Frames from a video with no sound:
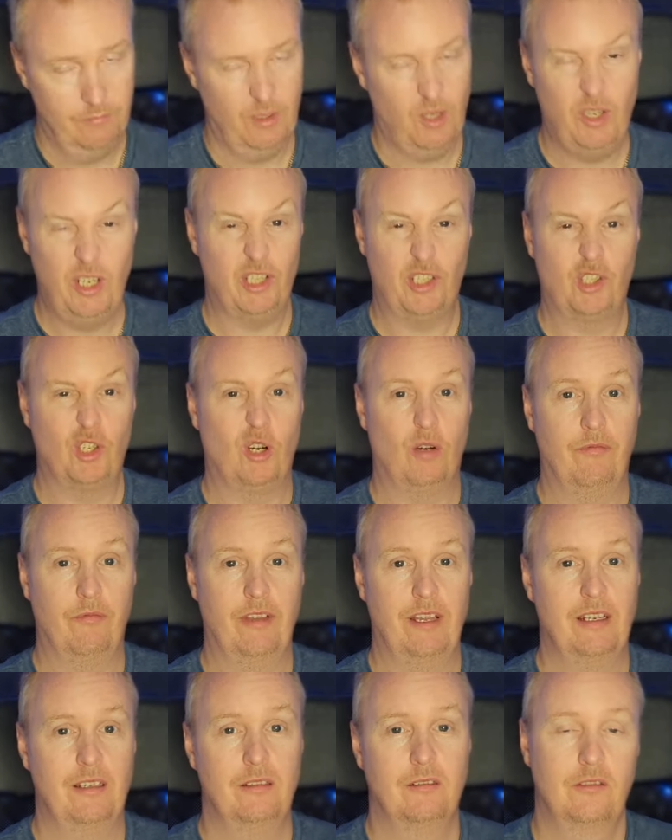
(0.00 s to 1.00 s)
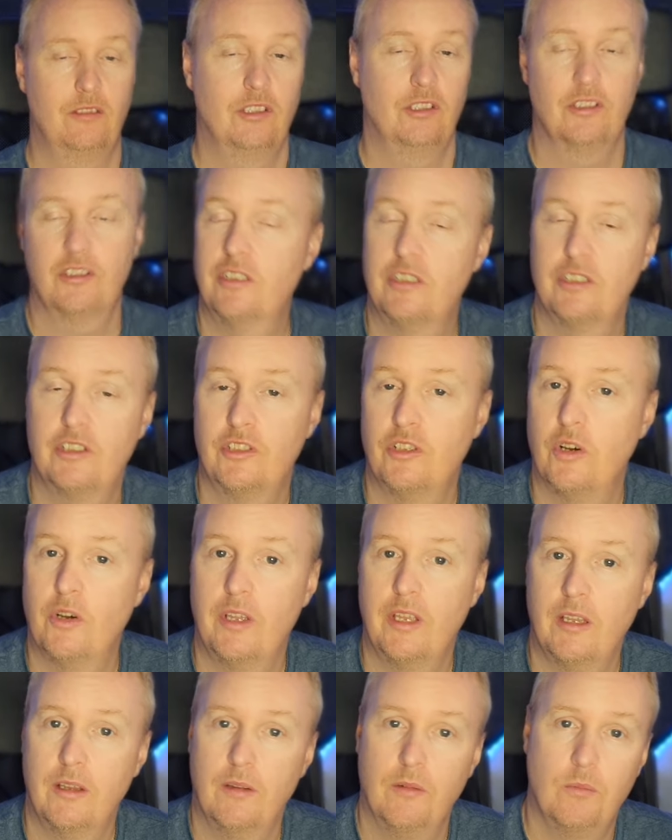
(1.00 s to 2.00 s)
Only a short vid, just to show
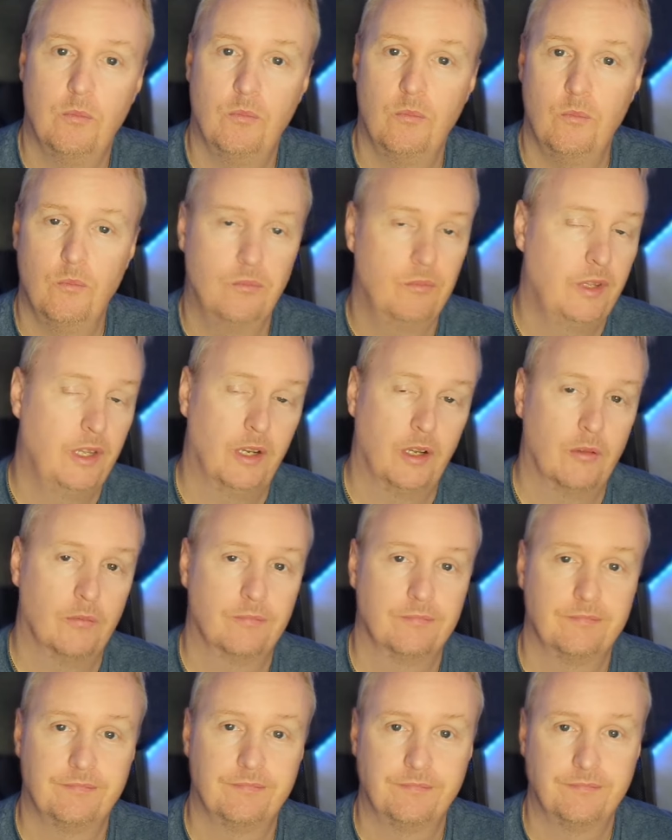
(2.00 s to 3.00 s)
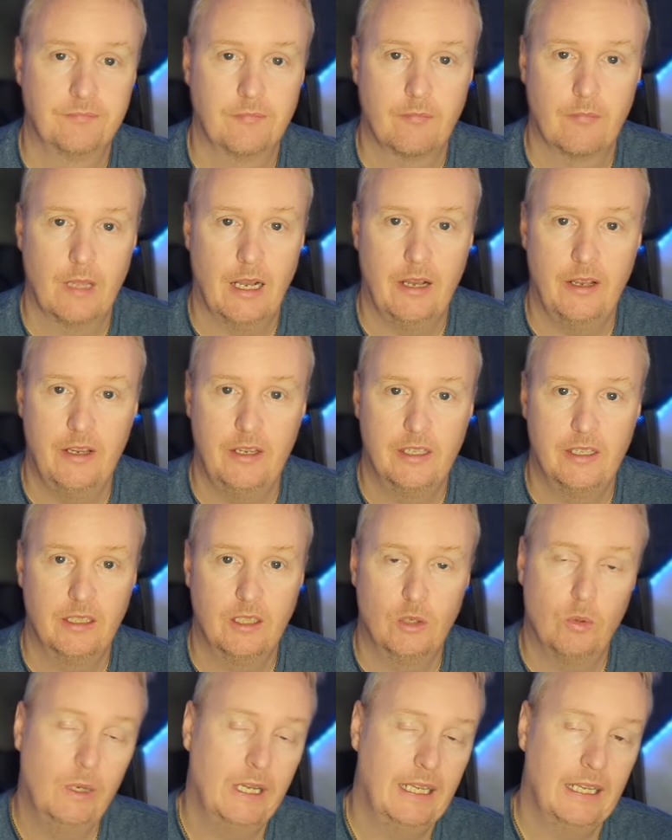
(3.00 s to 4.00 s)
you, you know, how you can
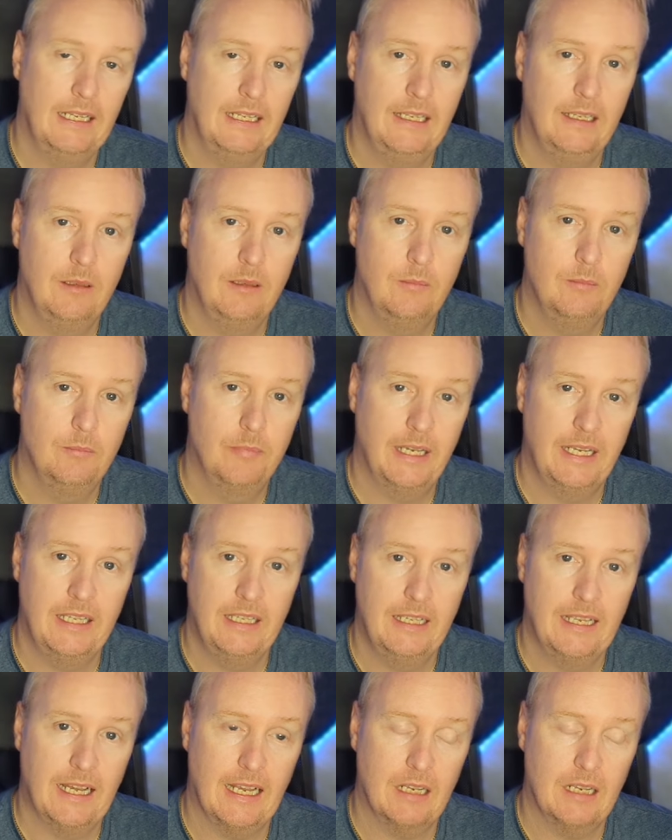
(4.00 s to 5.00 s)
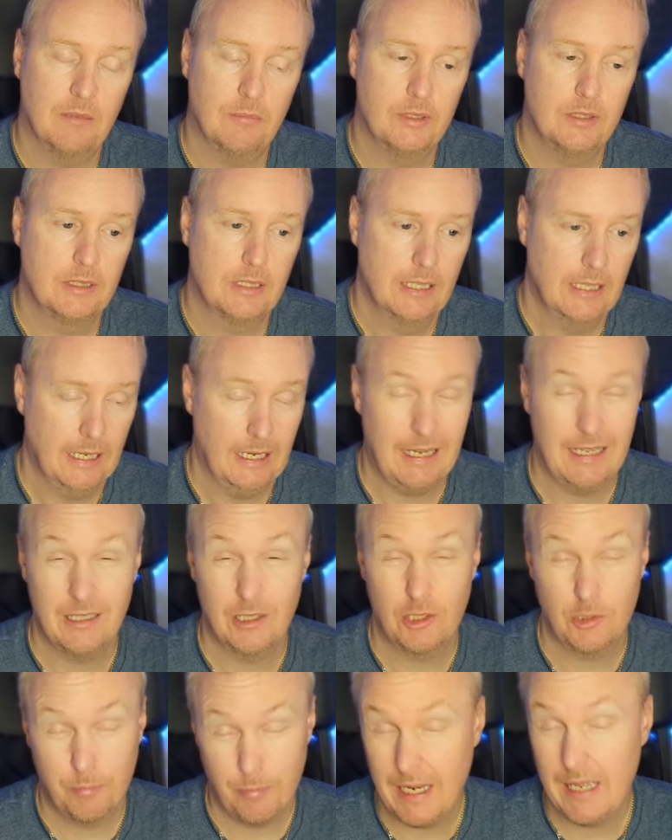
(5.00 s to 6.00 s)
quickly paint your calipers and
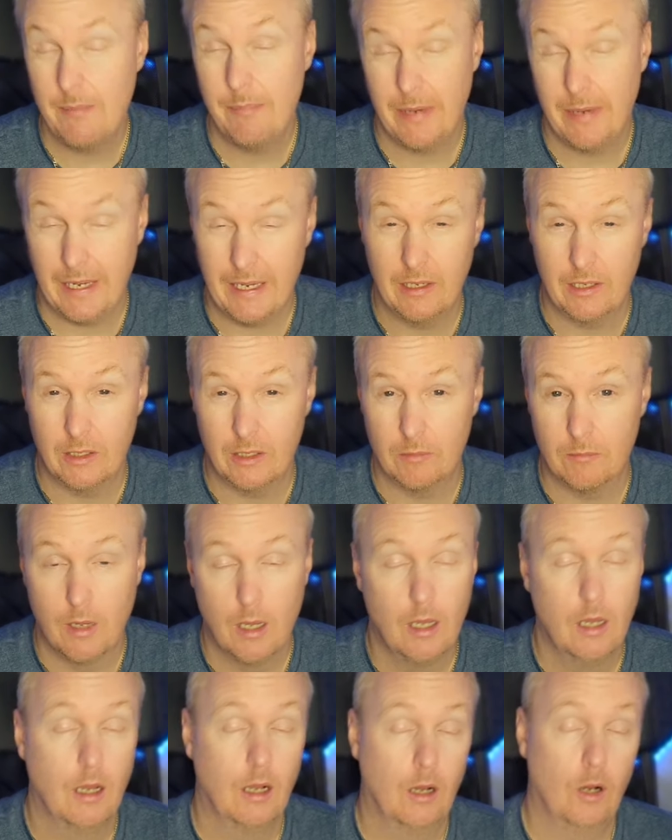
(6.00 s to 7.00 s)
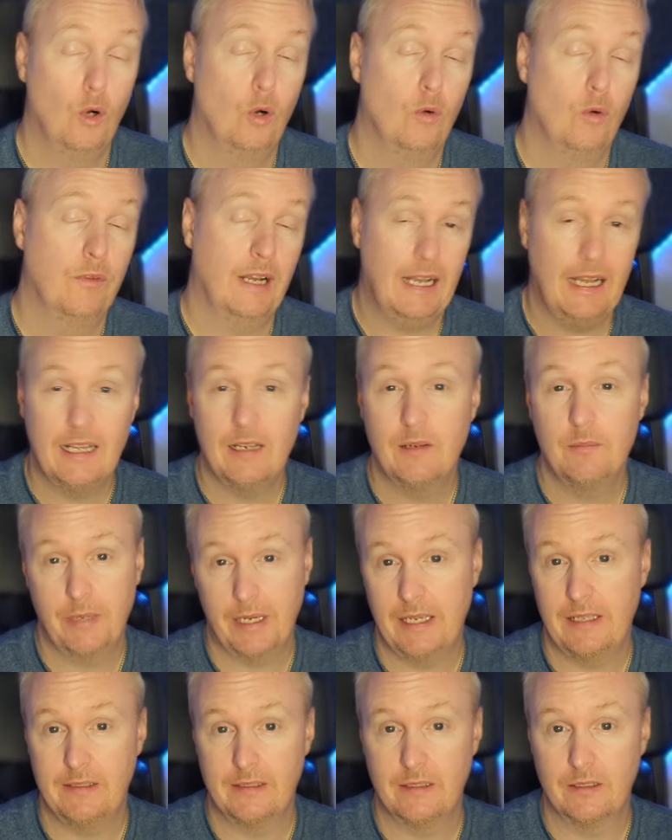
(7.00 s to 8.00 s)
spray painting them over hand
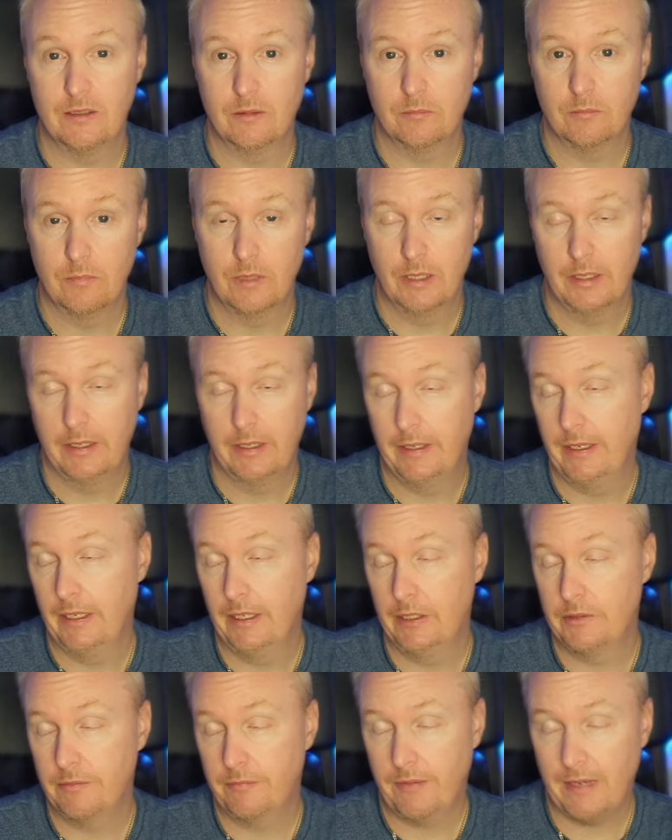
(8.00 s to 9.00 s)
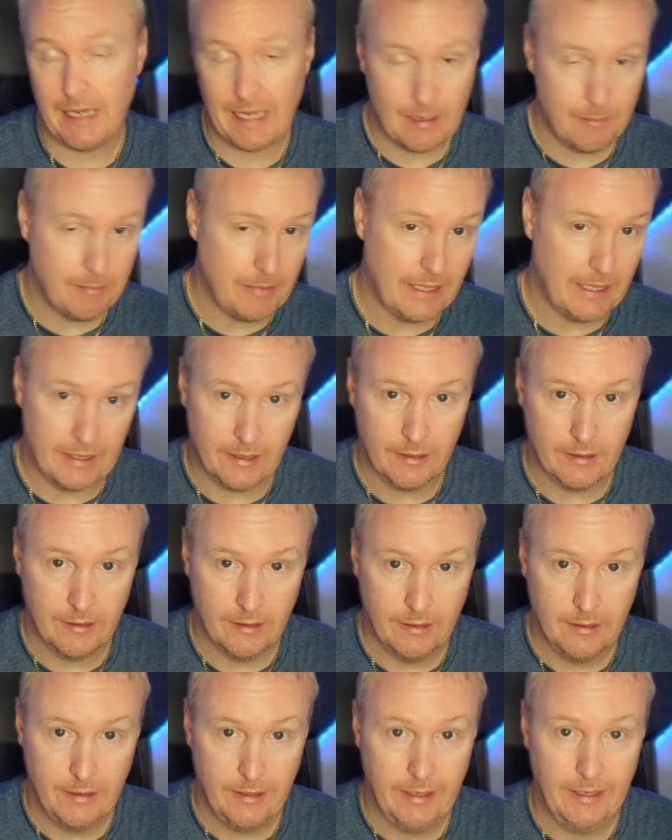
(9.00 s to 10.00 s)
painting them is far better,
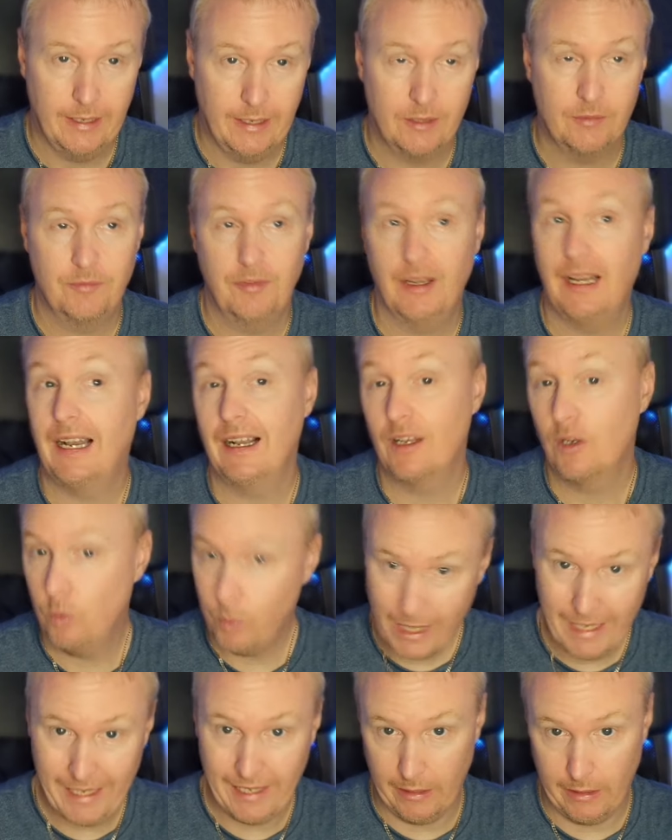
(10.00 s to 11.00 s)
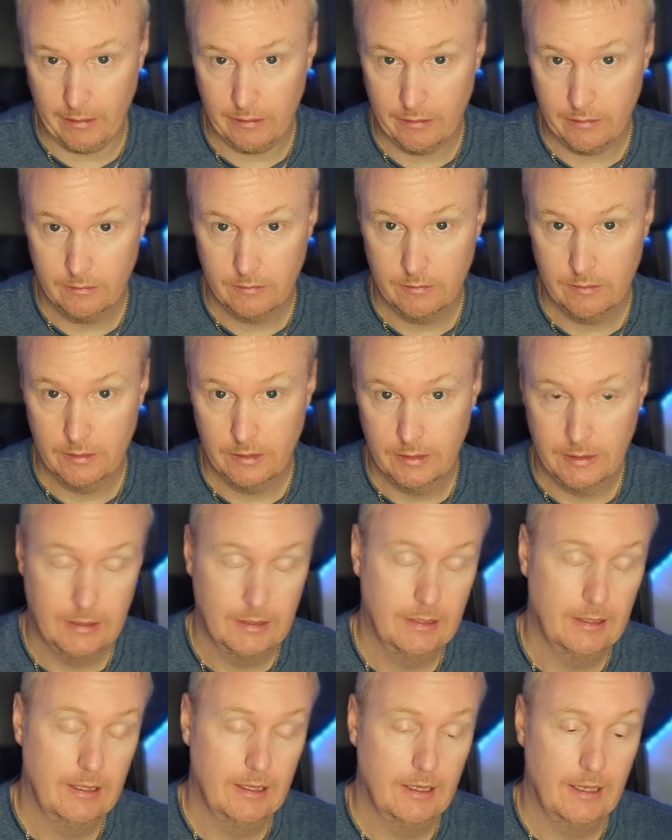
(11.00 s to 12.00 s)
it's far quicker,
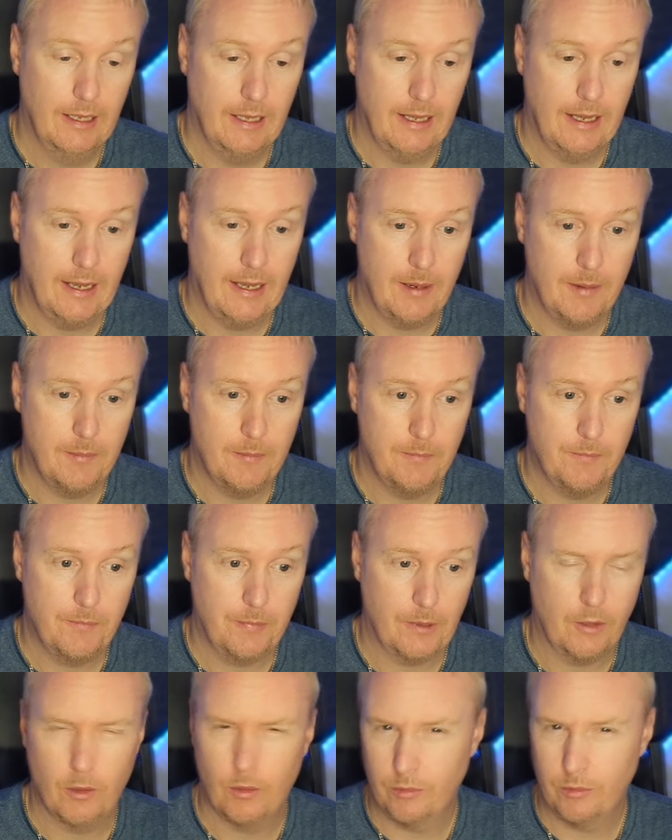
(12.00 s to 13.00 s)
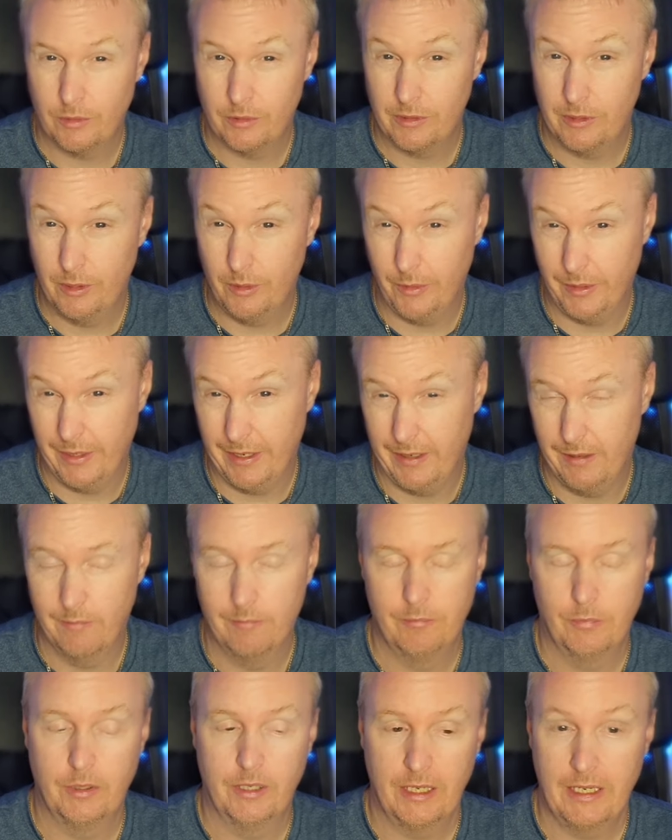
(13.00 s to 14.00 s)
um, although it doesn't look it,
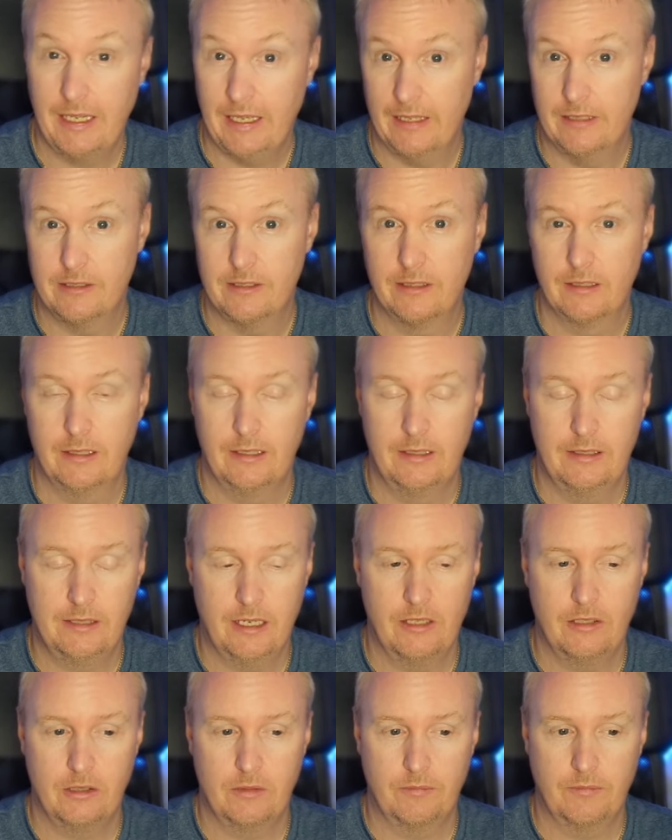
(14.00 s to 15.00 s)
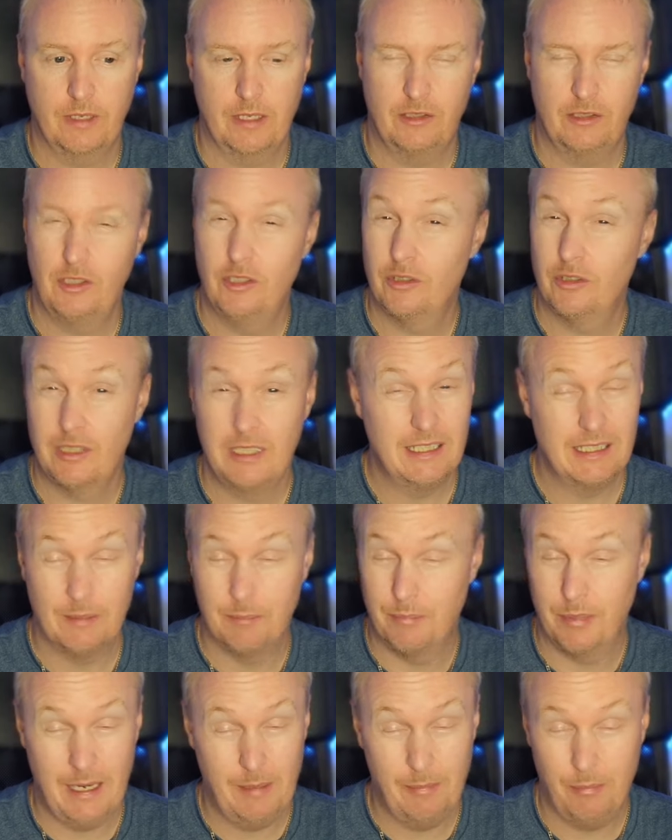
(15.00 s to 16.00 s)
but it is. In terms of, it just to
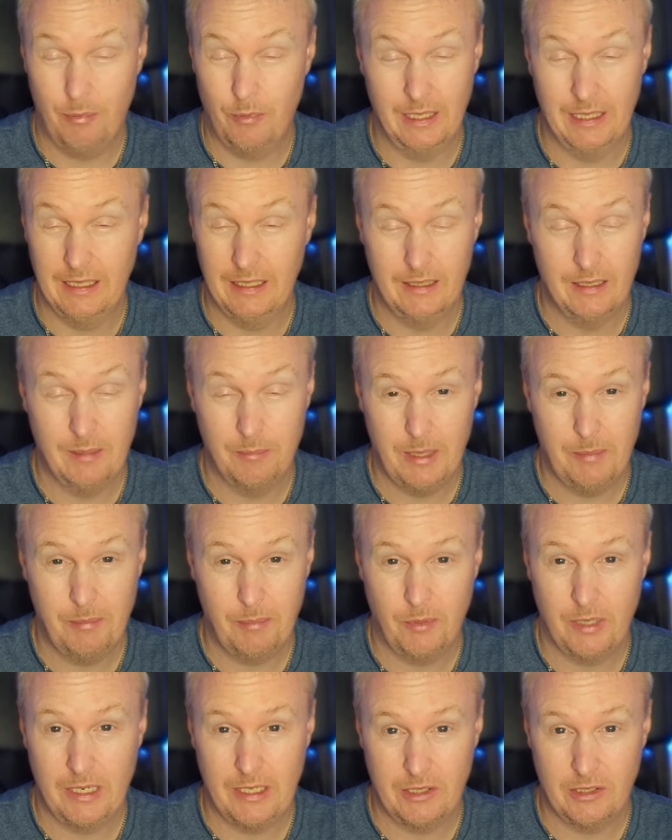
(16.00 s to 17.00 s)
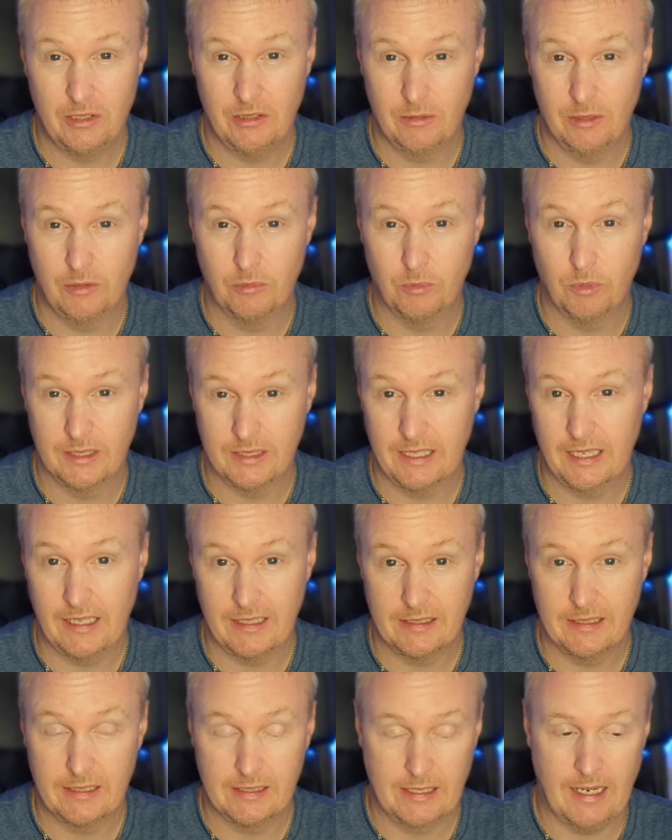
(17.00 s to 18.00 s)
prep really. The preparation is what
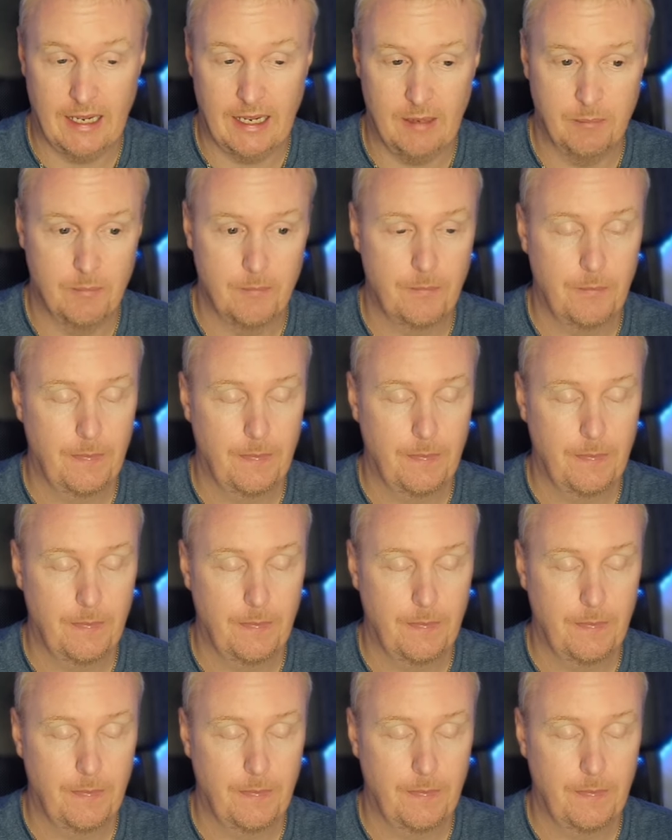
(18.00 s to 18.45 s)
takes the time,